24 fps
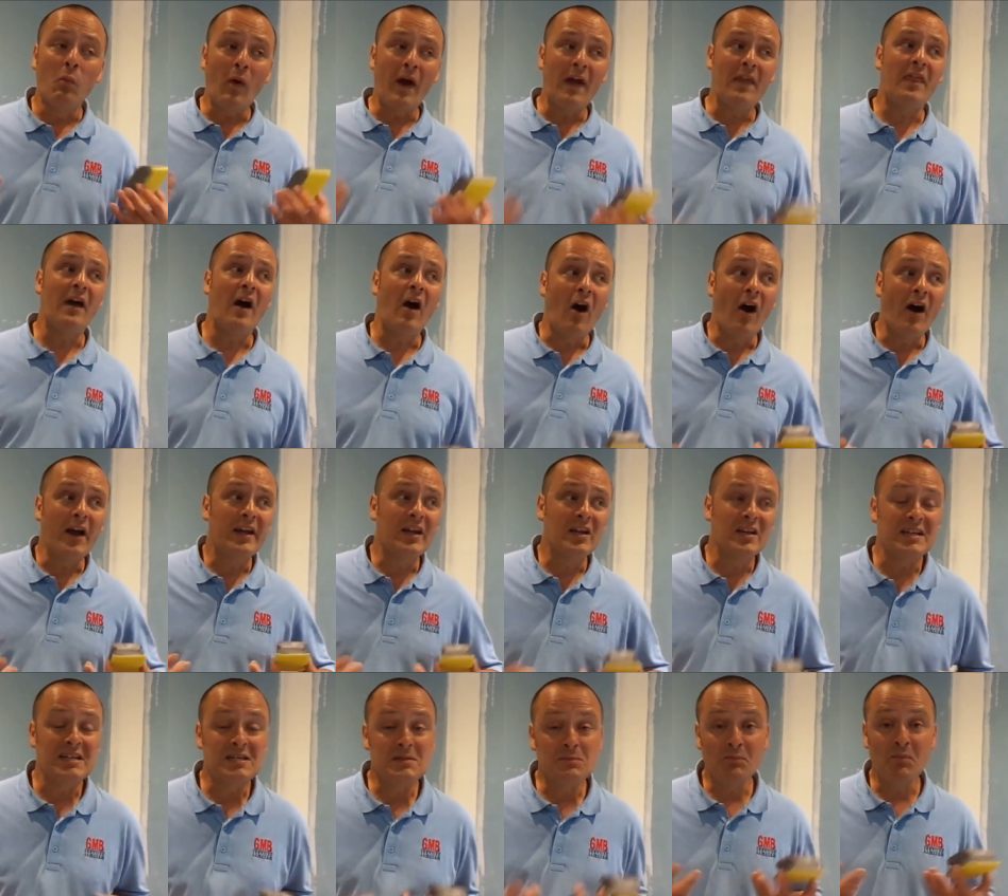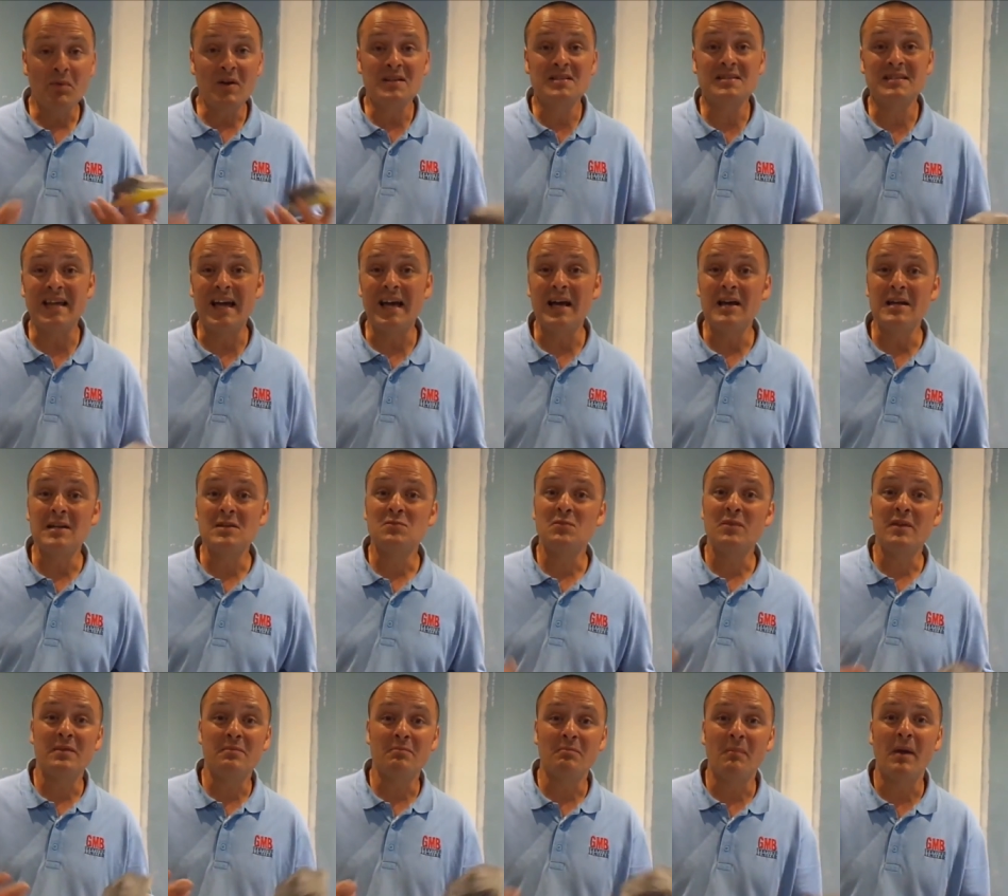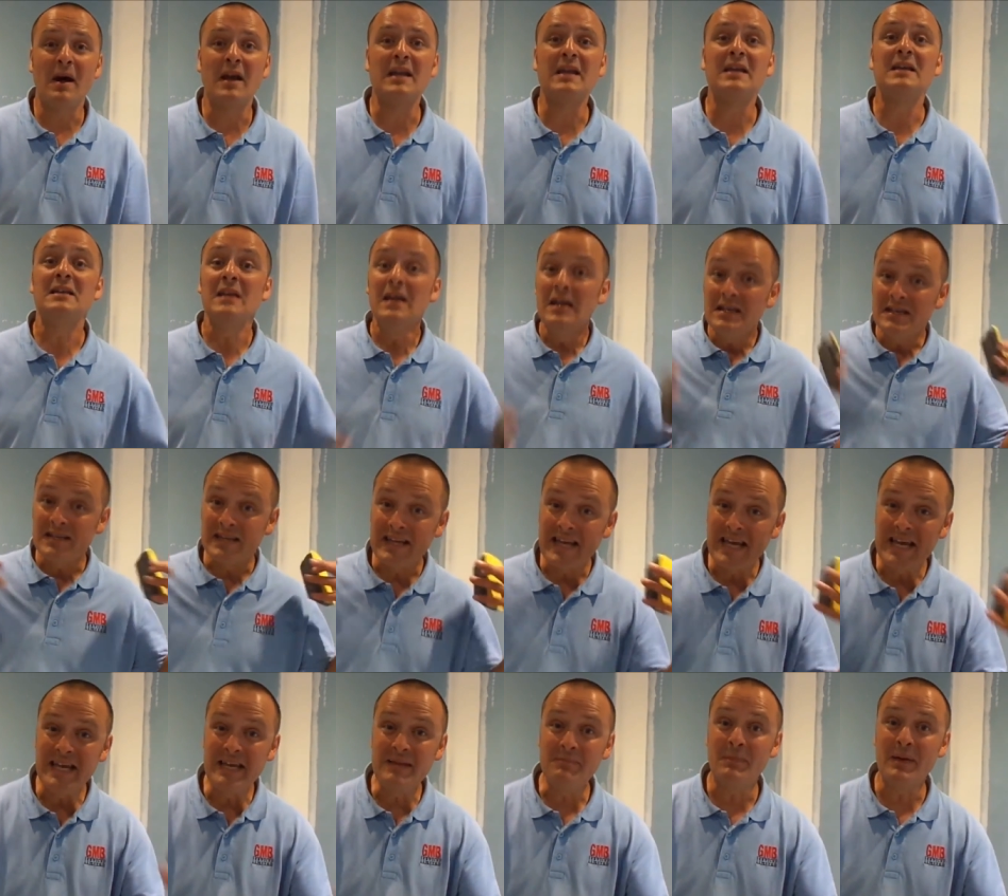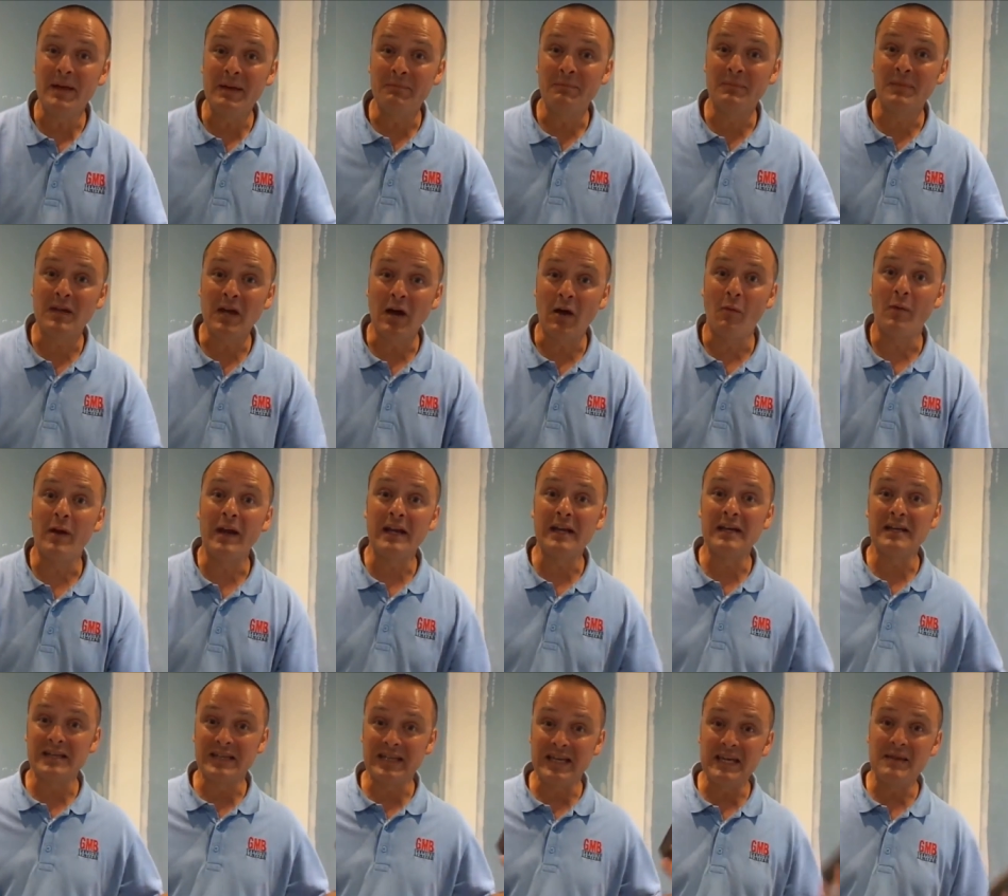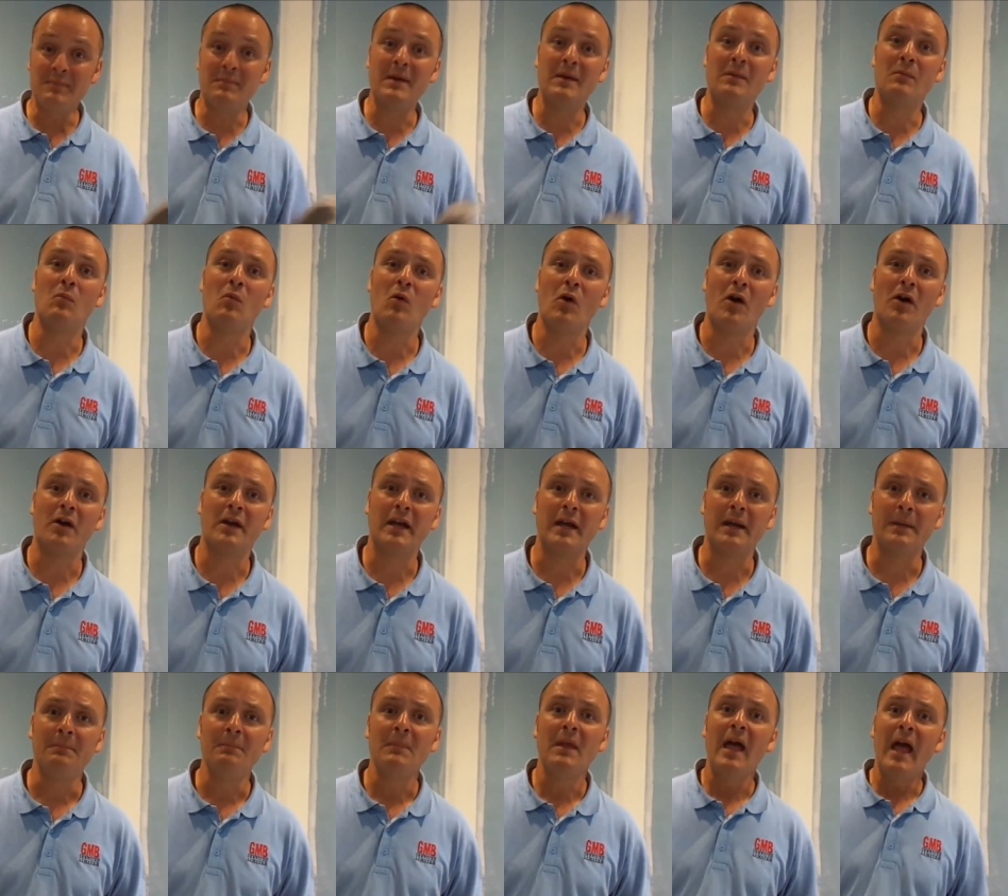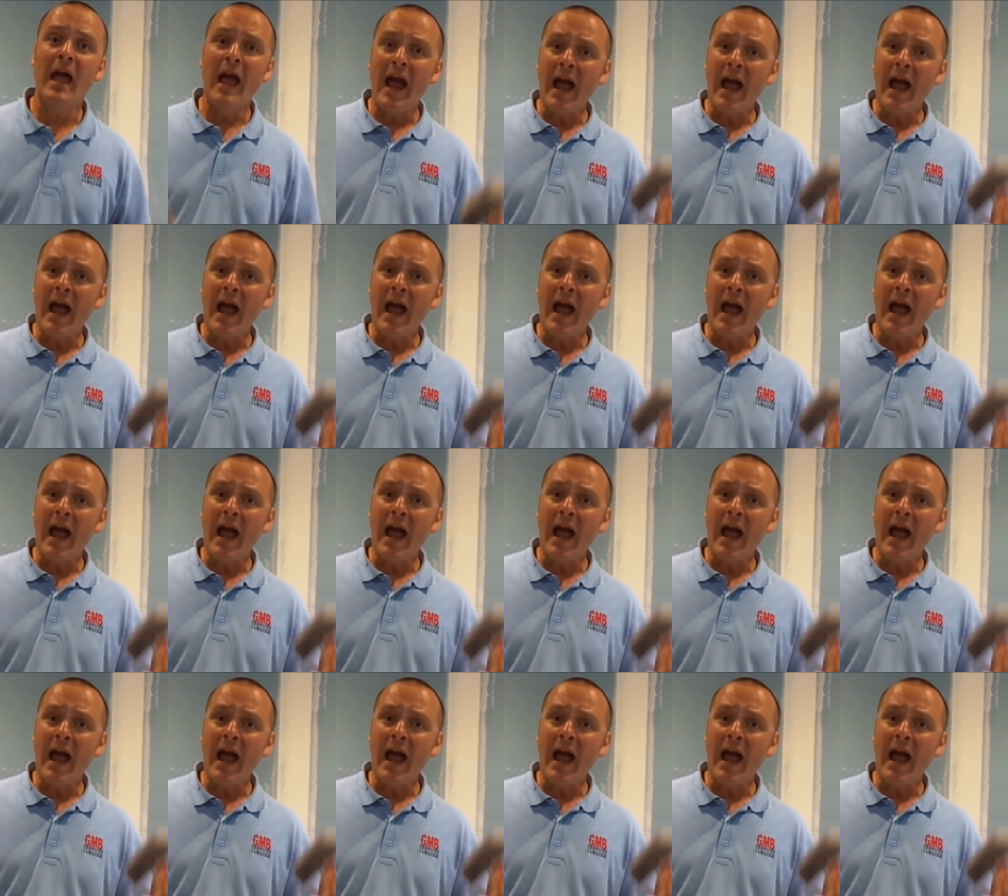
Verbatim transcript: way that I could express that is with money to keep him going, to keep him working.